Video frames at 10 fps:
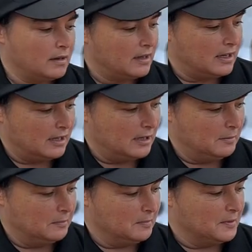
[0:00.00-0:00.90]

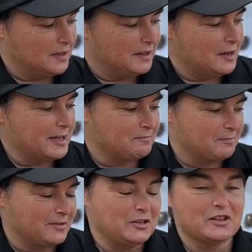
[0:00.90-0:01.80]
Um, I
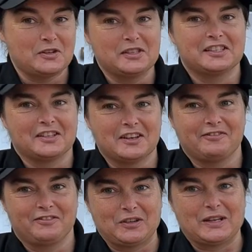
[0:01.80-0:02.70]
you noticed I
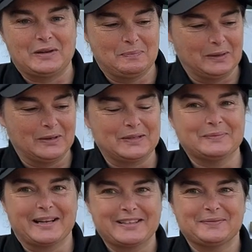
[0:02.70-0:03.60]
got it in blue to
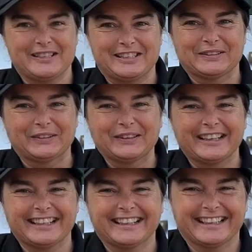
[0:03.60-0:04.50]
match my
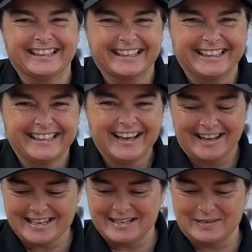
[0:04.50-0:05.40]
stock.
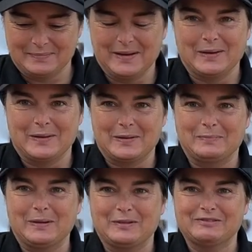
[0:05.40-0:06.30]
I need a, a, a
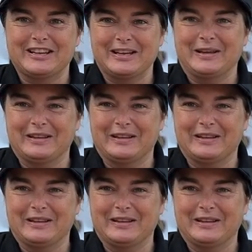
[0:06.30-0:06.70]
blue rear,